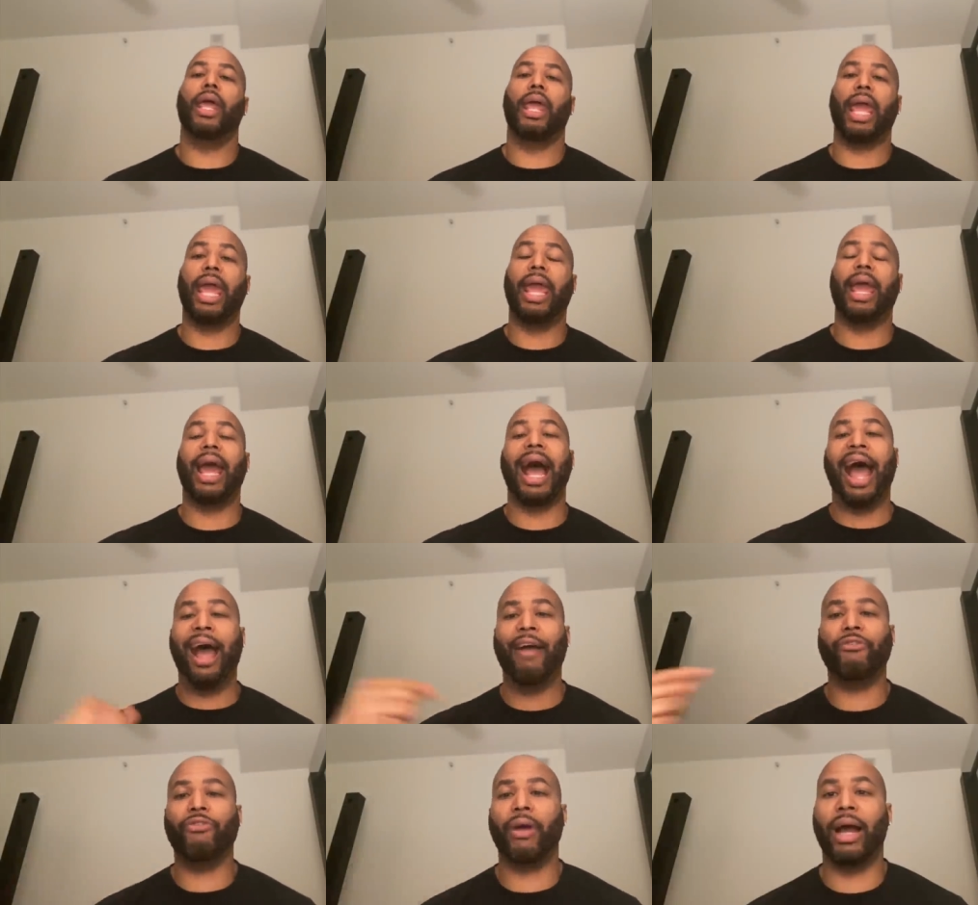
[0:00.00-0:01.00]
And
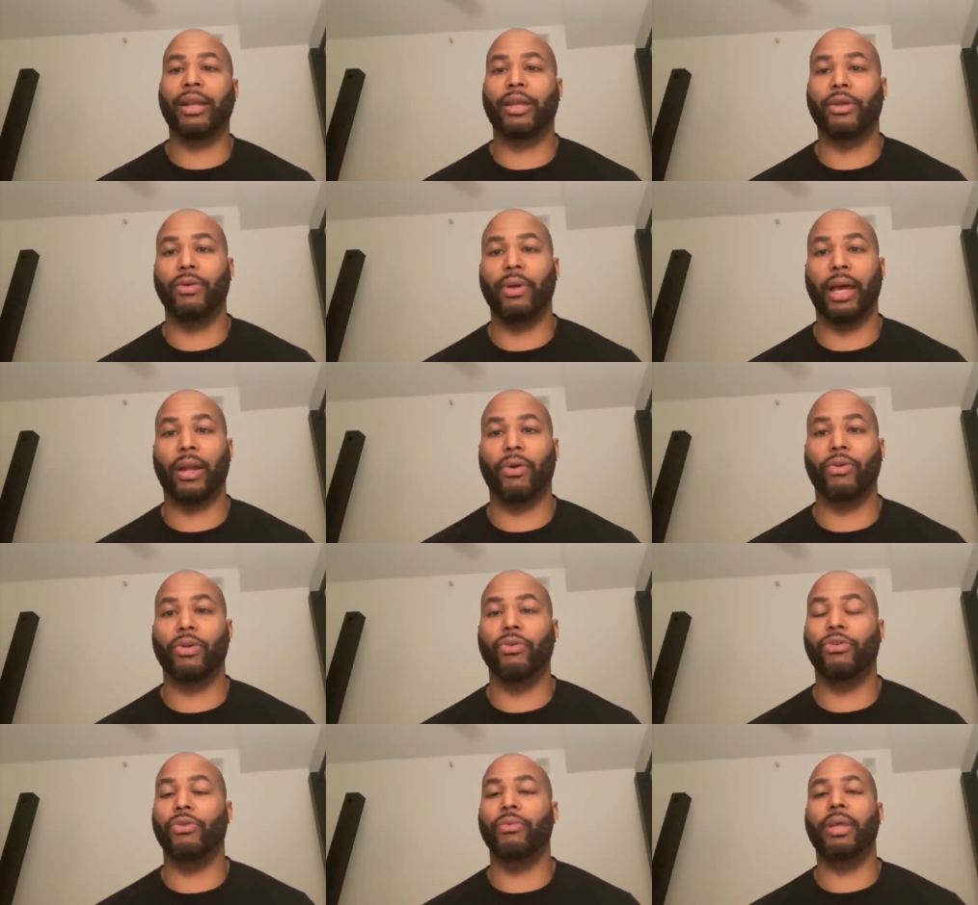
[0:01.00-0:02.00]
I've tried to do that on
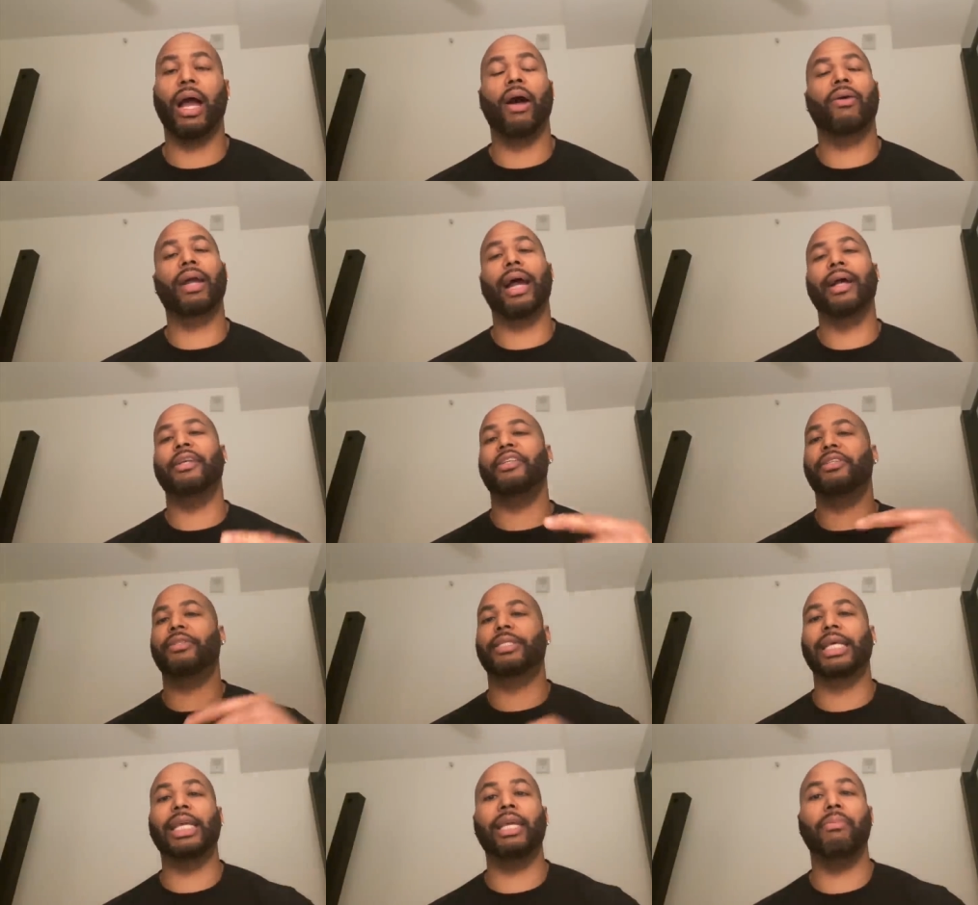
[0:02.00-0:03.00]
YouTube. Y'all guys
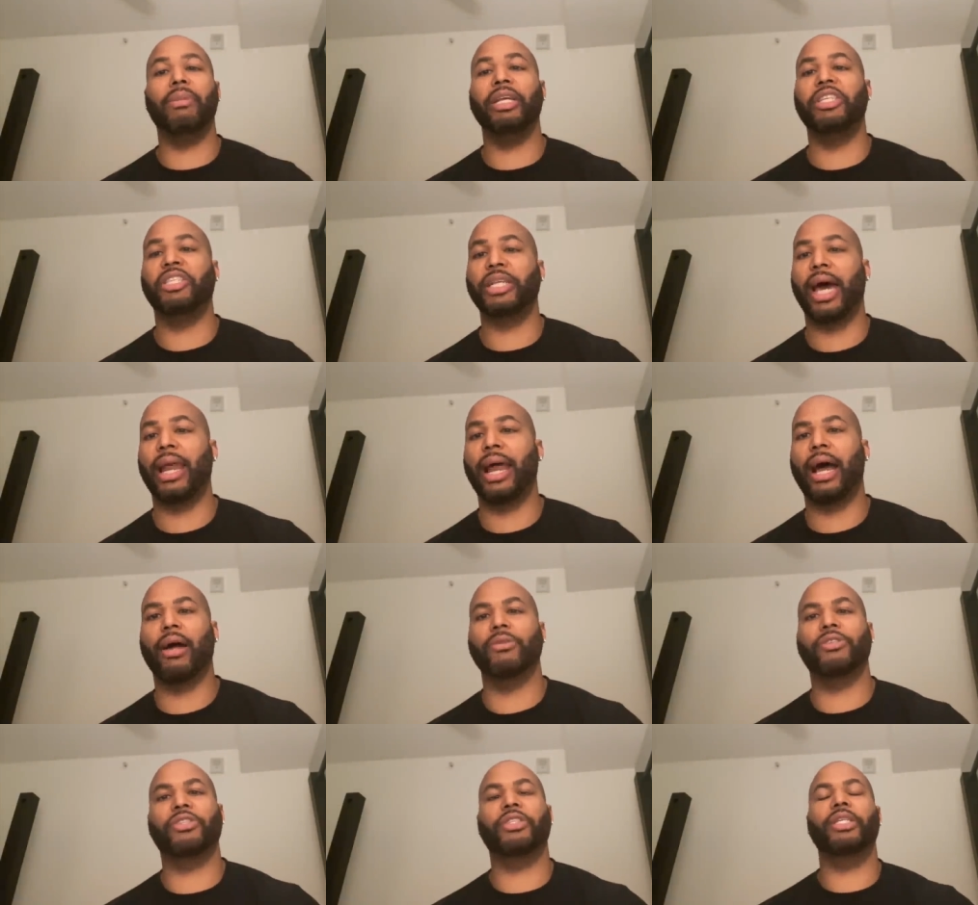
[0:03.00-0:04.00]
seen me shout
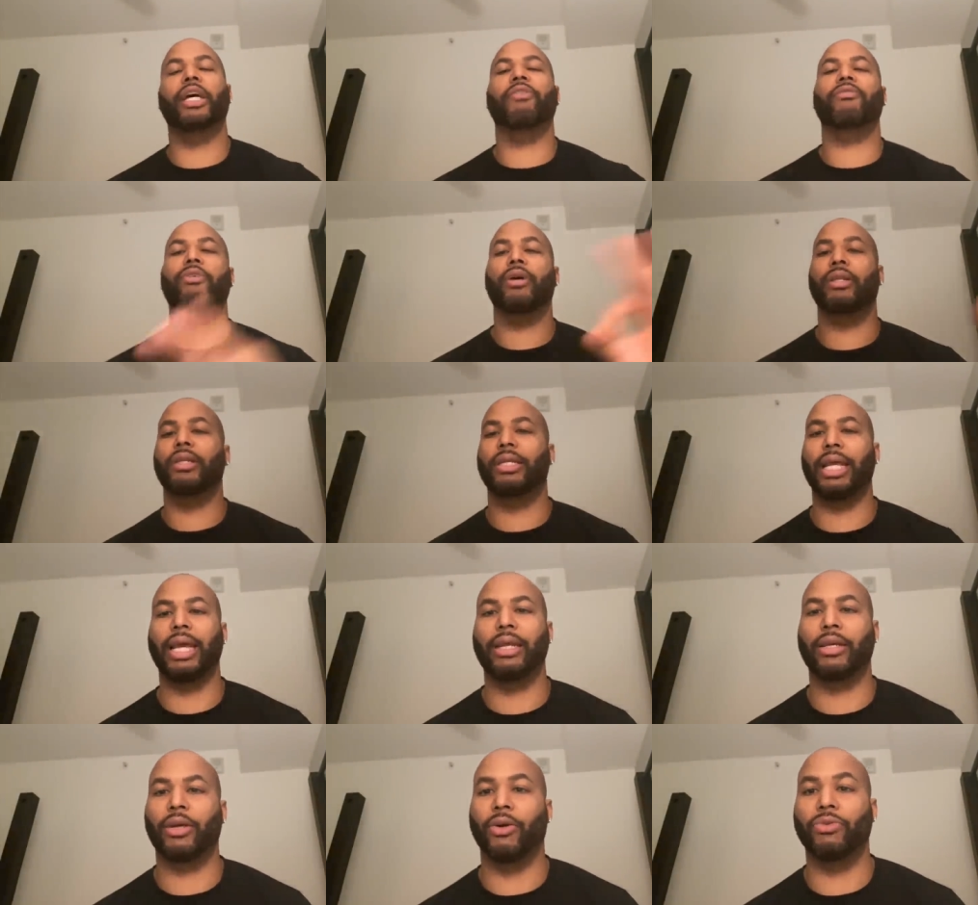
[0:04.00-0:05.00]
out several other
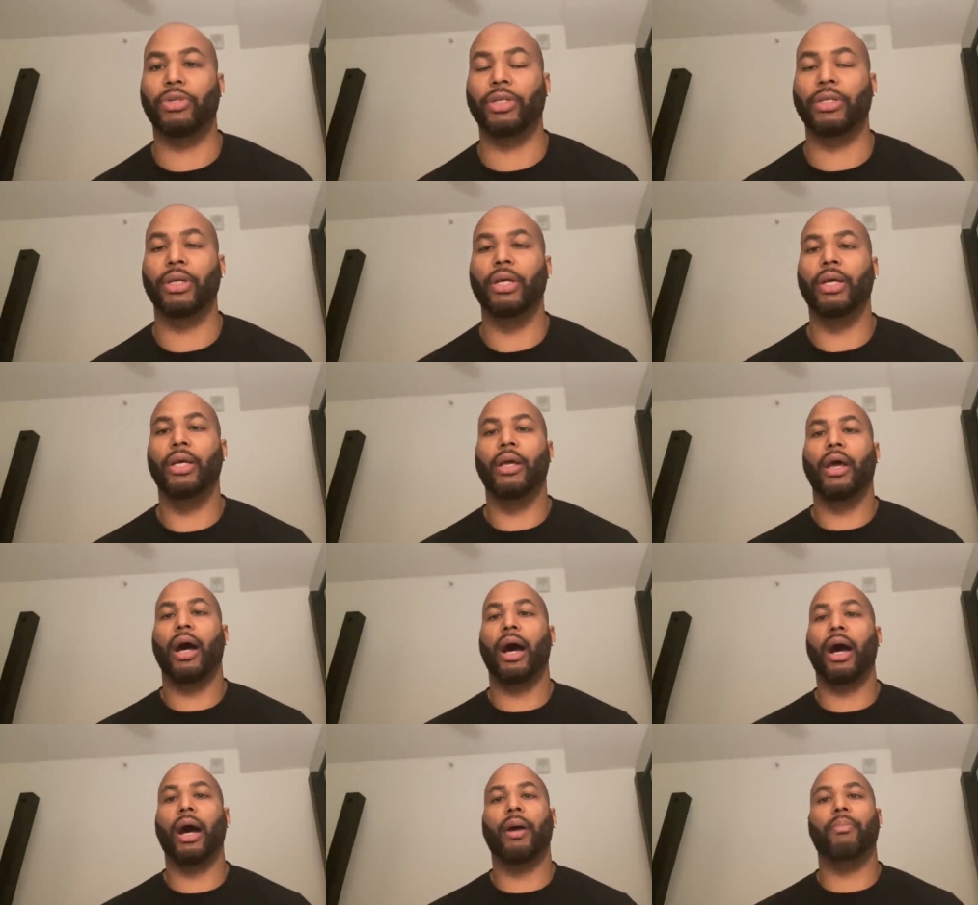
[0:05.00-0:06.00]
dating coaches,
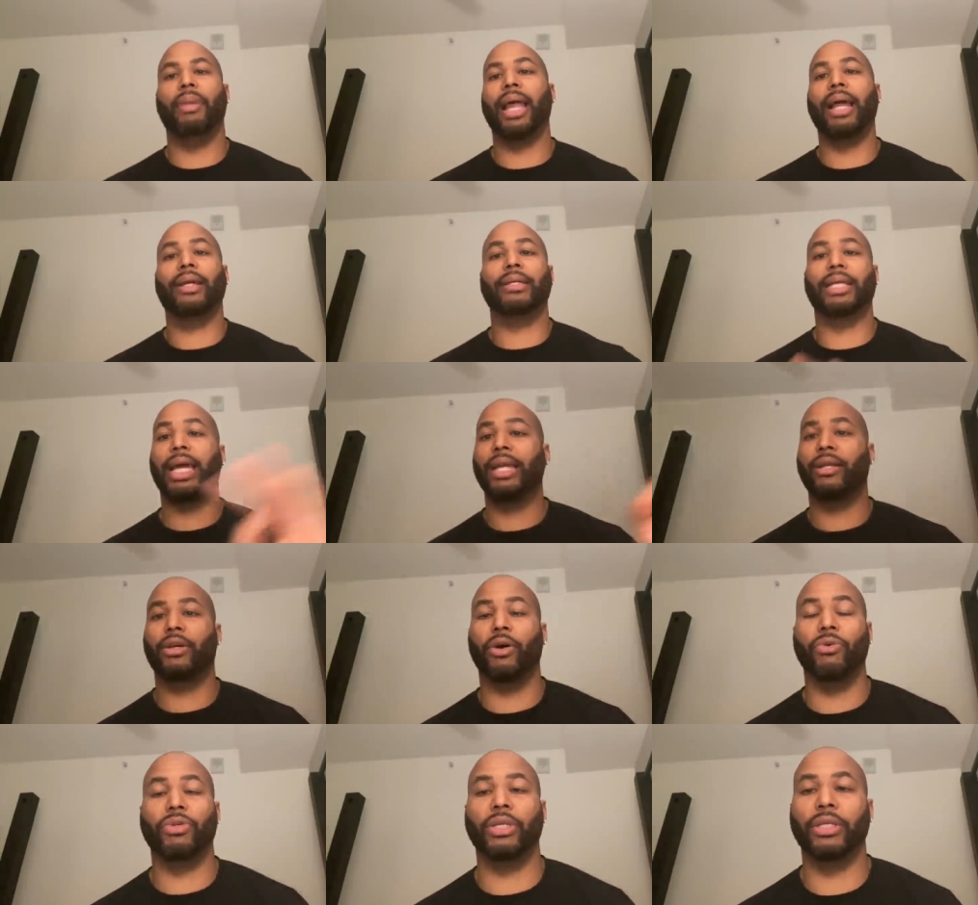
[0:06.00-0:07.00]
uh, black dating
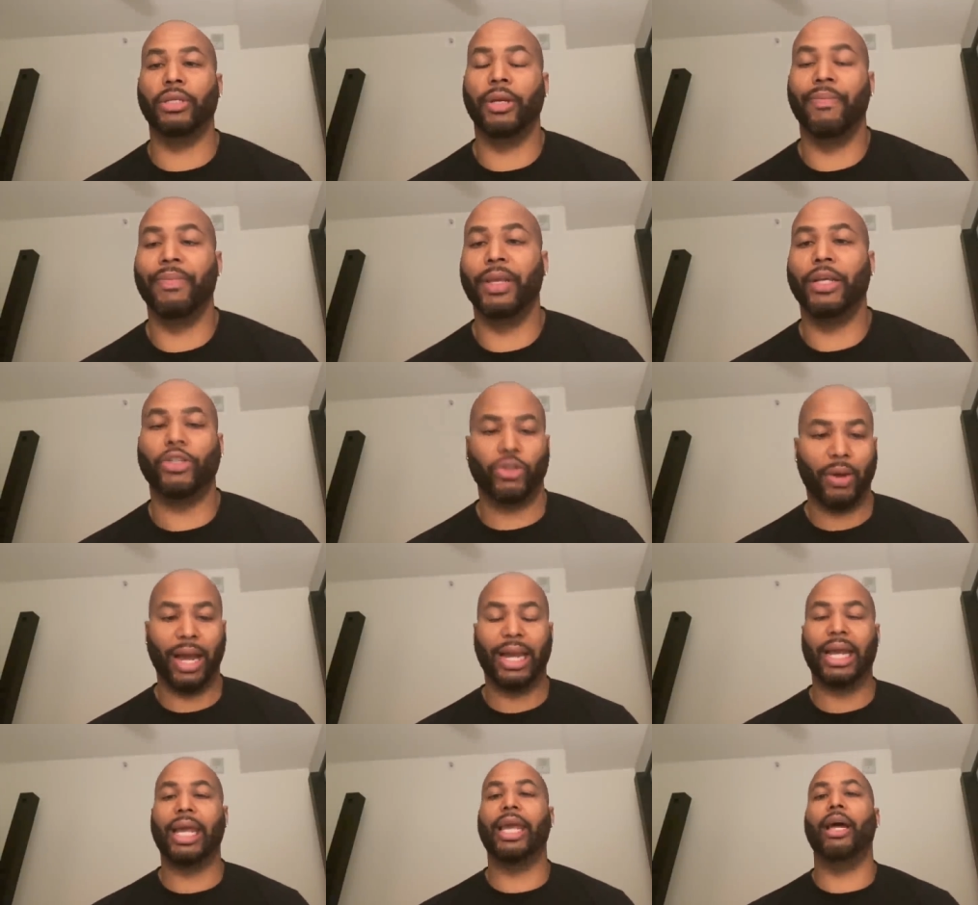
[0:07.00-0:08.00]
coaches,
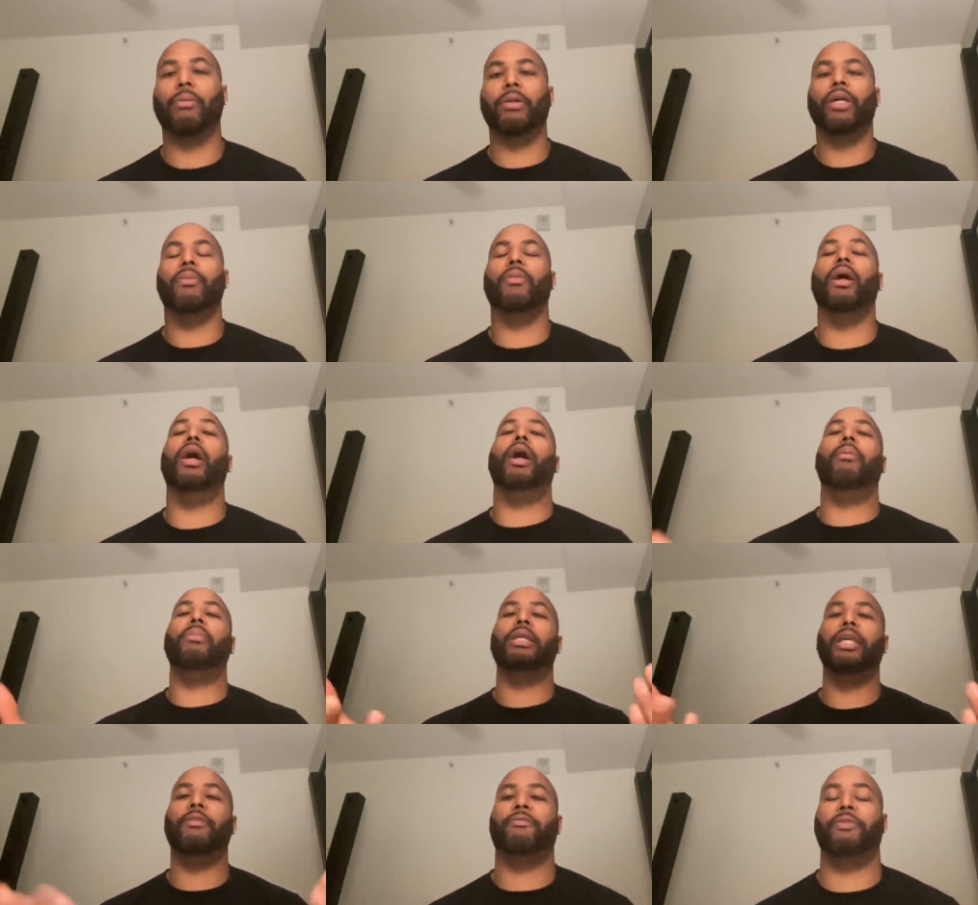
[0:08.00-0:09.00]
trying to help them
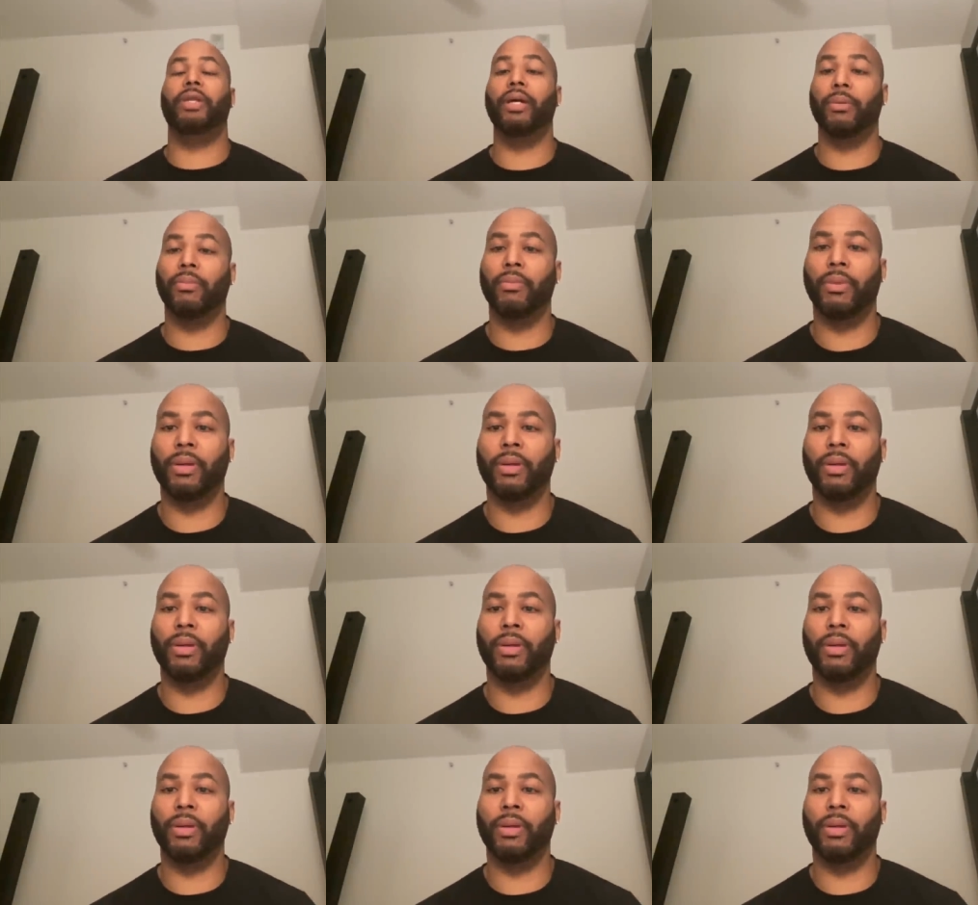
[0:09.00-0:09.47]
uplift them.